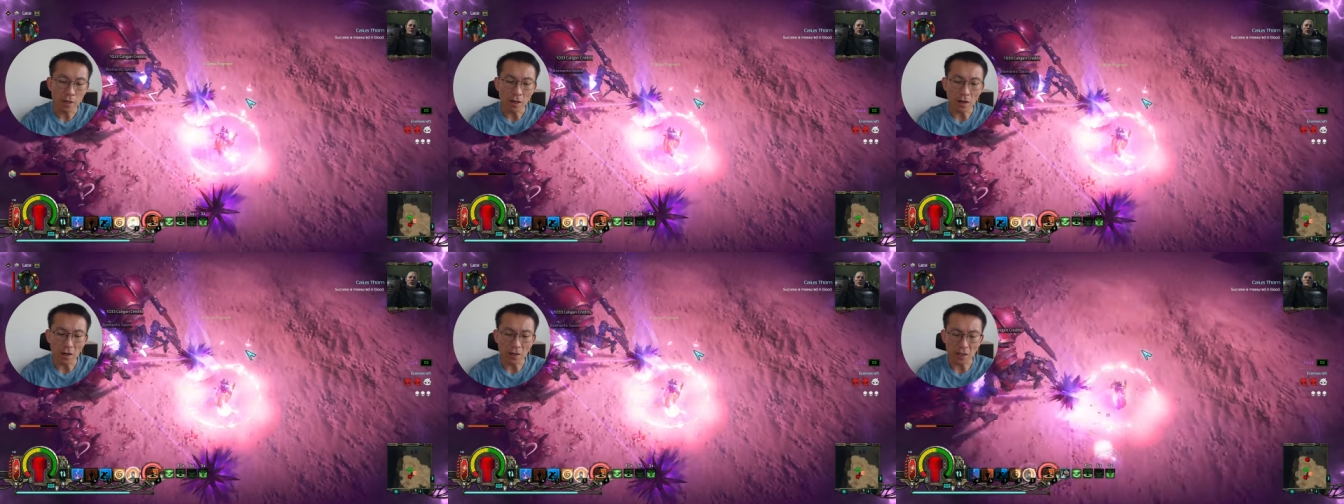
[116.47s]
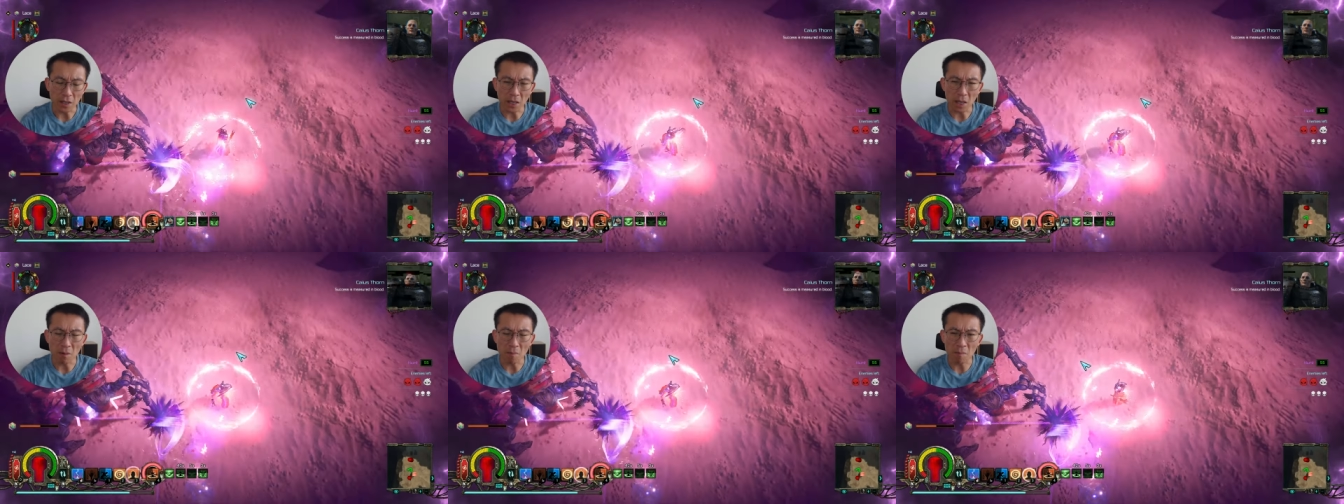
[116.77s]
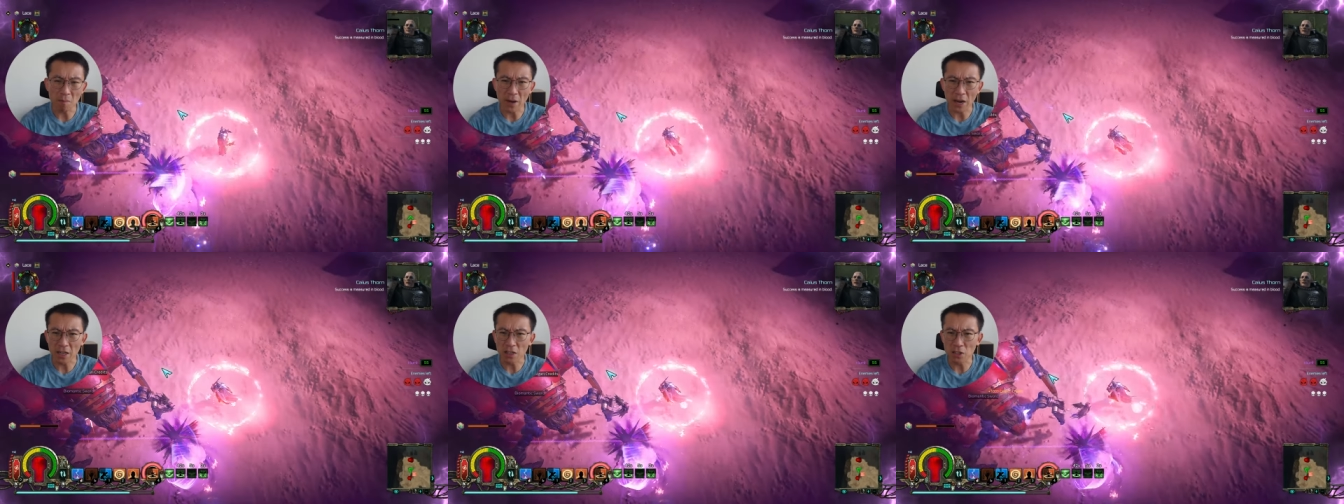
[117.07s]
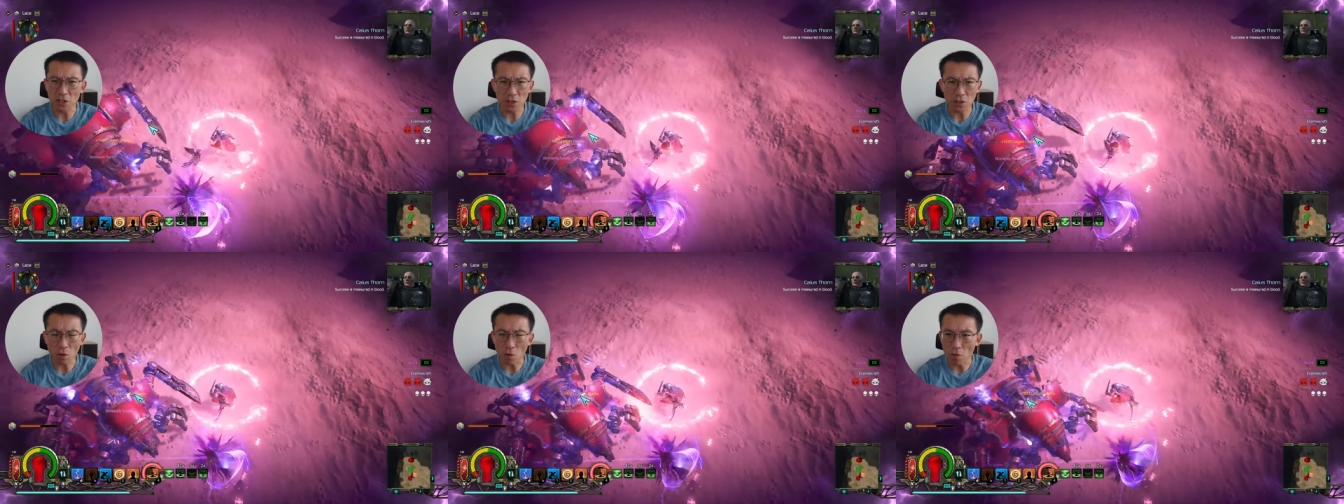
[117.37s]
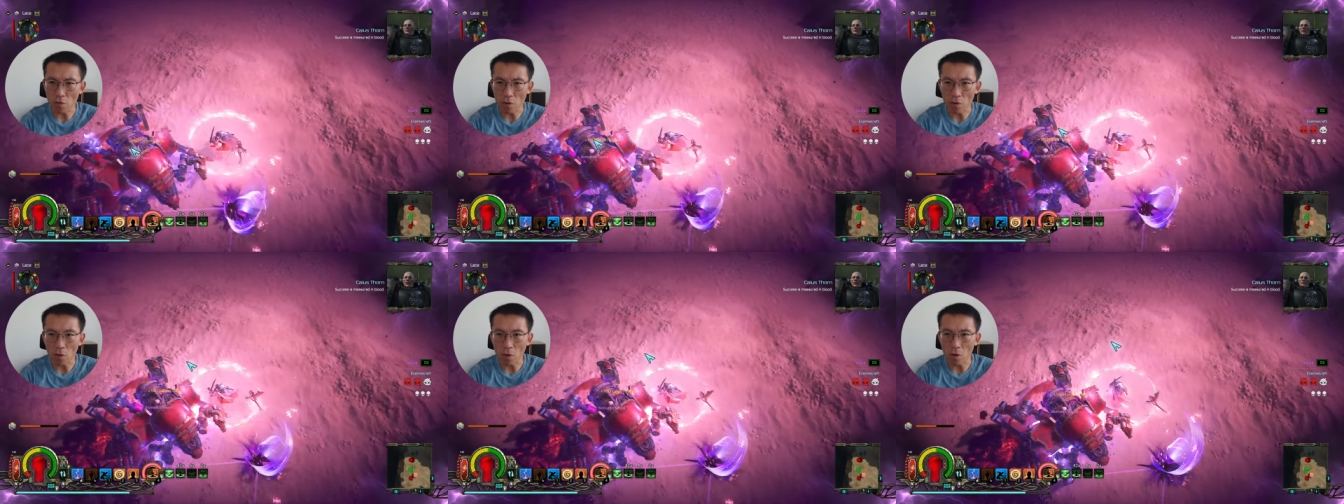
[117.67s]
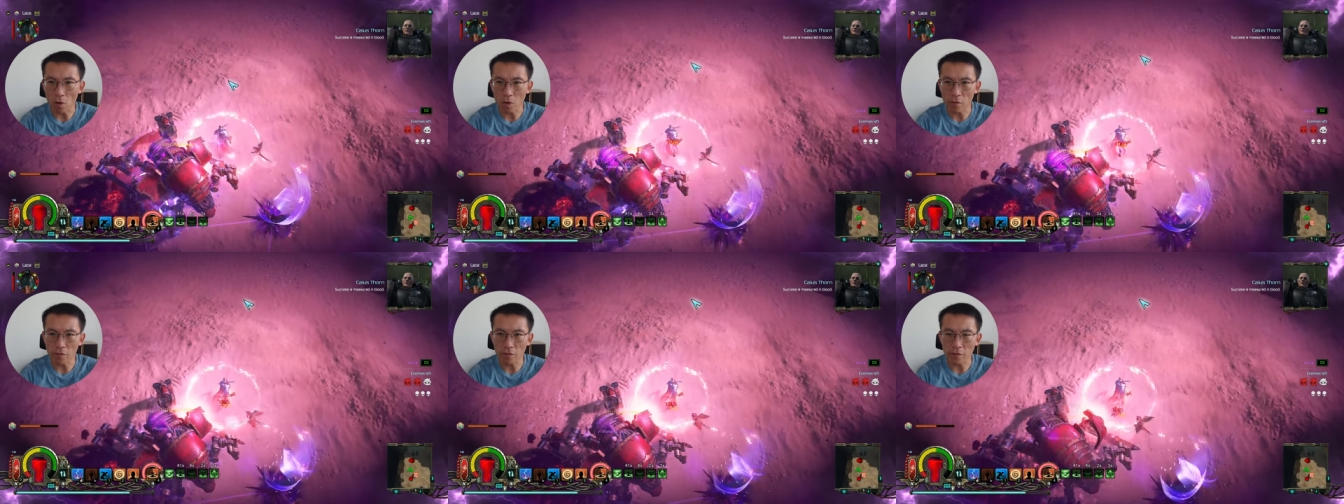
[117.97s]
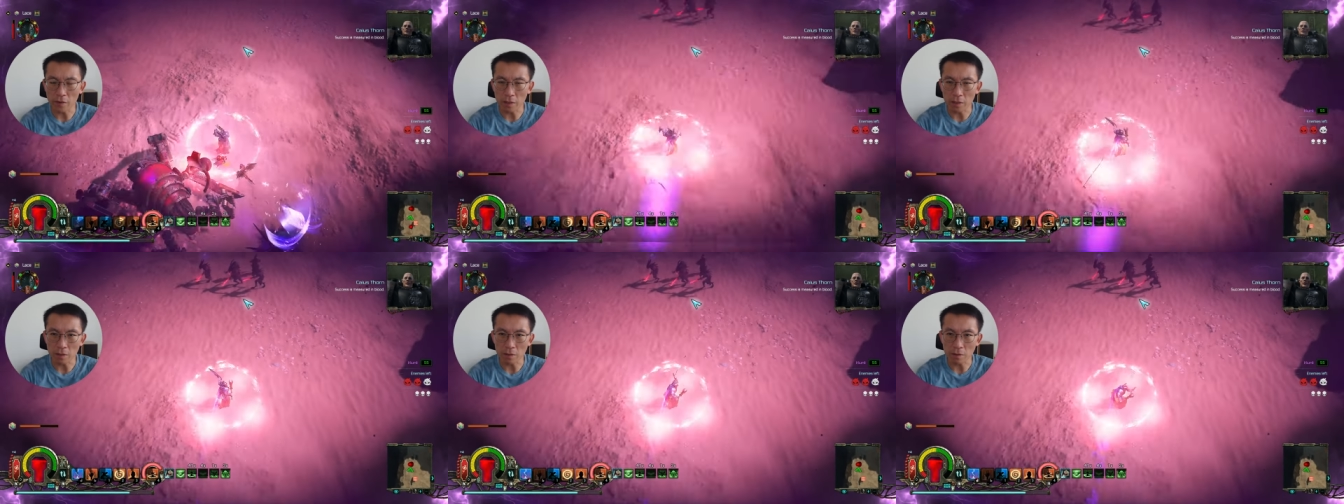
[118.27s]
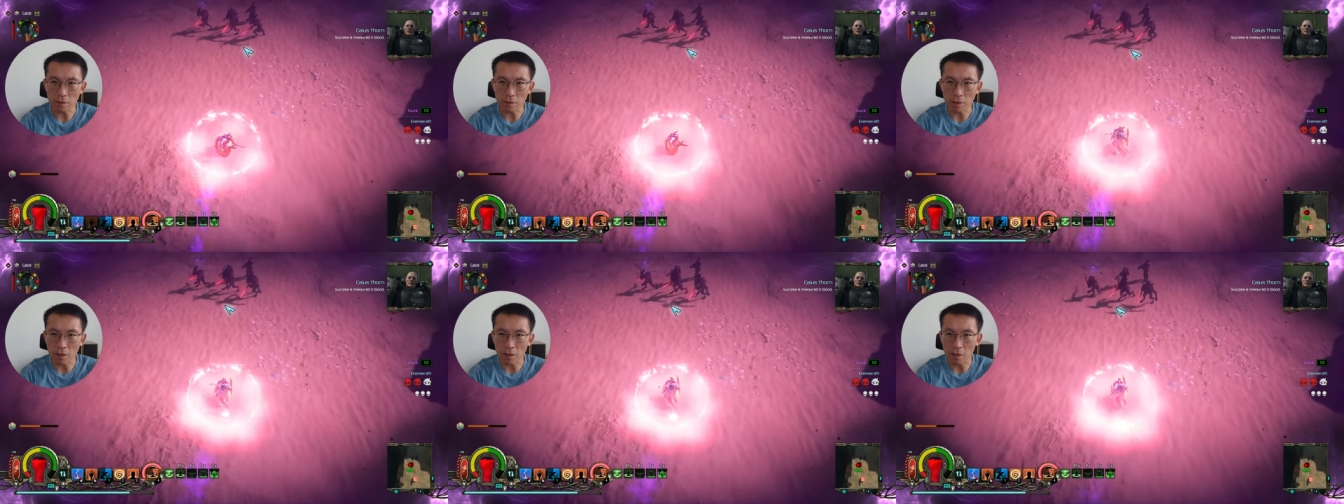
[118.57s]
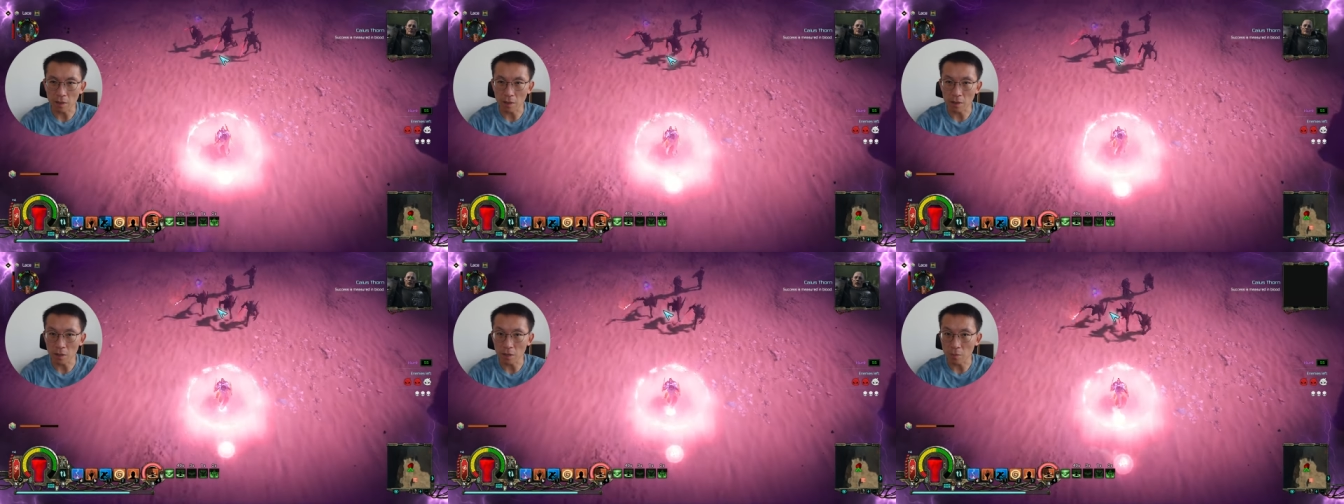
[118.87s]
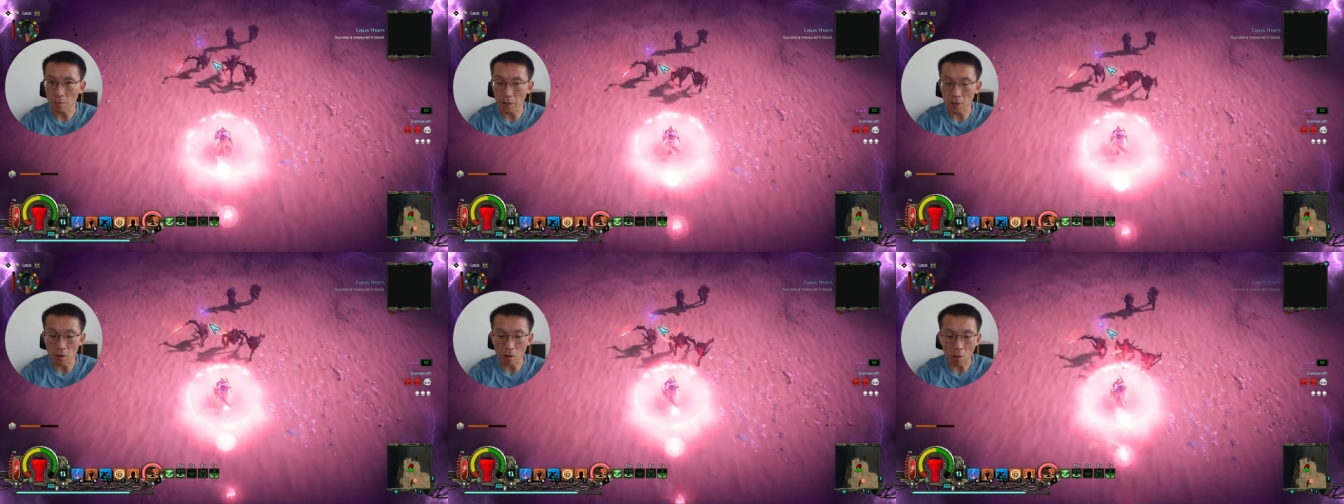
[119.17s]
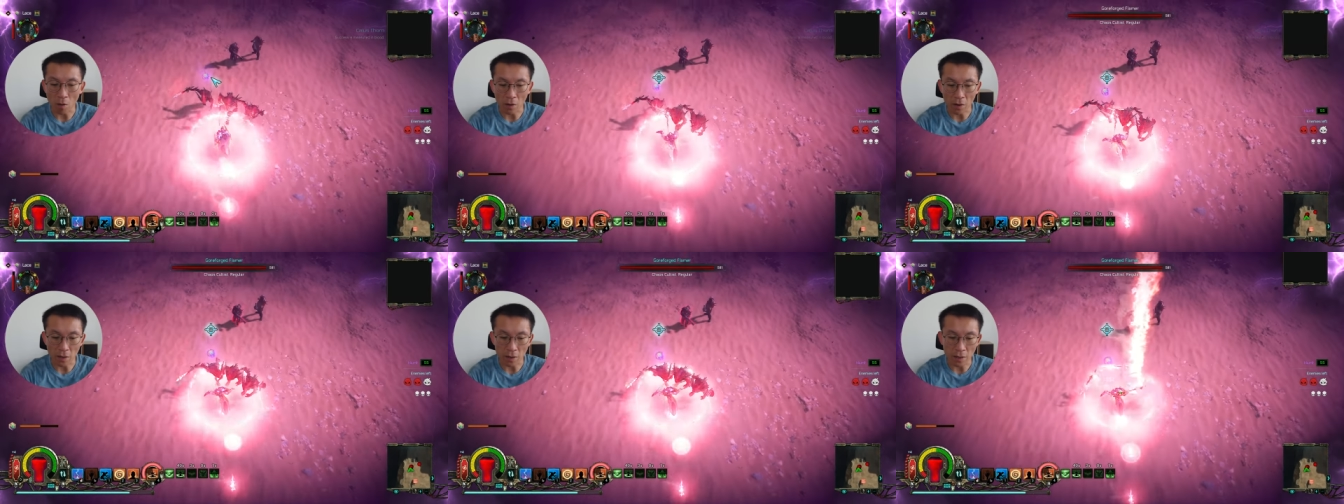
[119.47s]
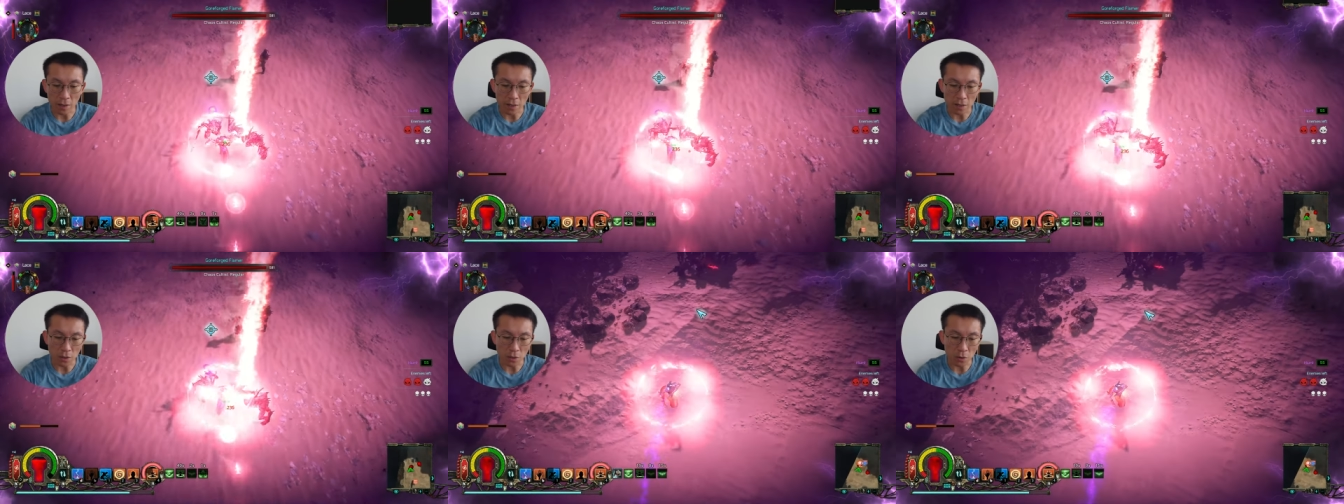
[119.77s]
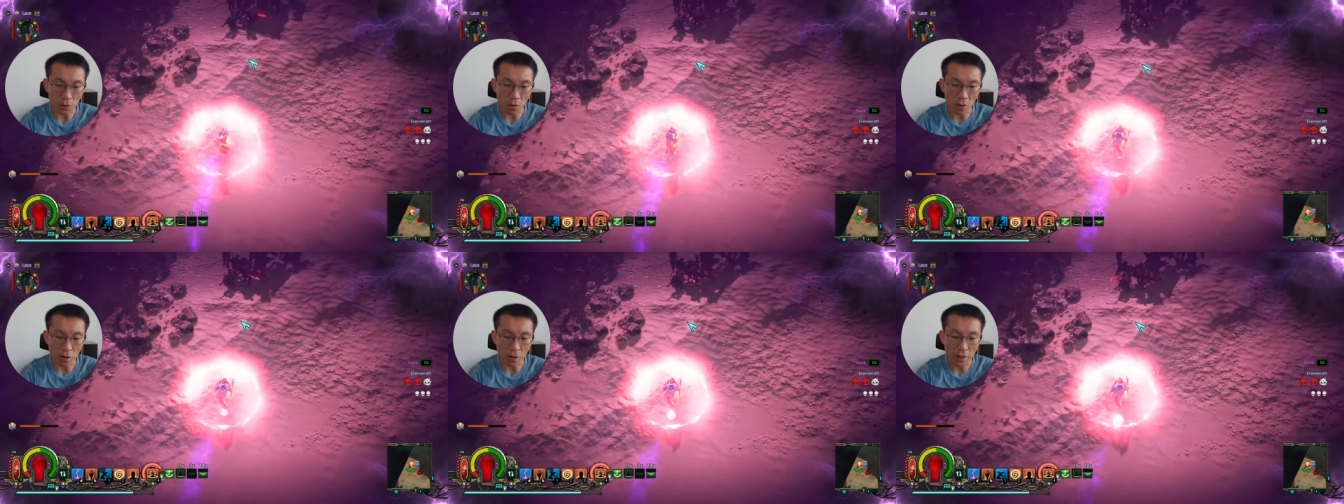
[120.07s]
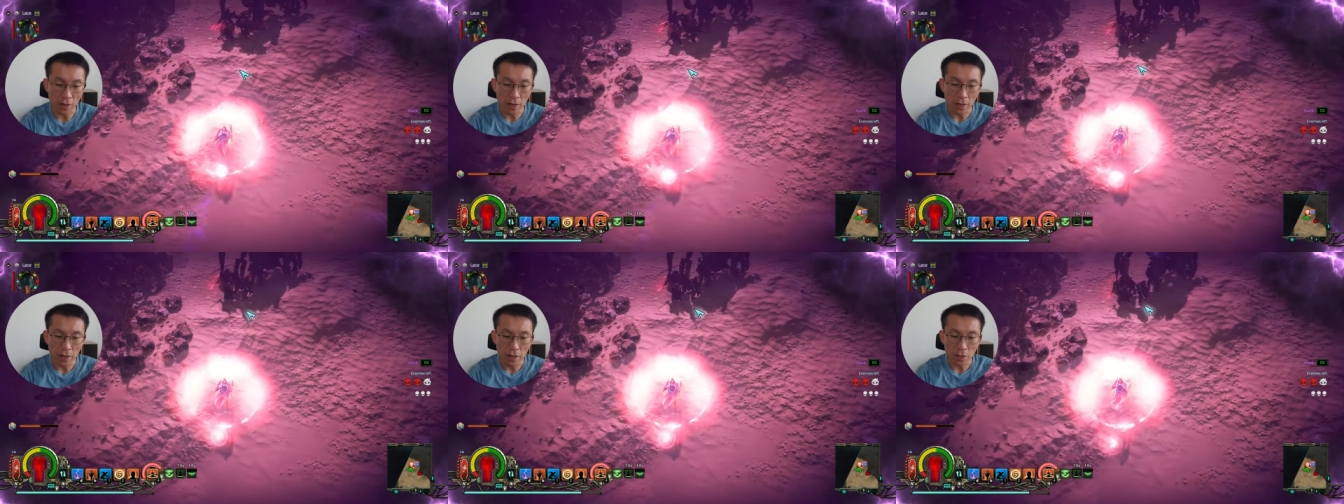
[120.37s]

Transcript: Uh, come back. just overall feel uh, a little bit longer and so on.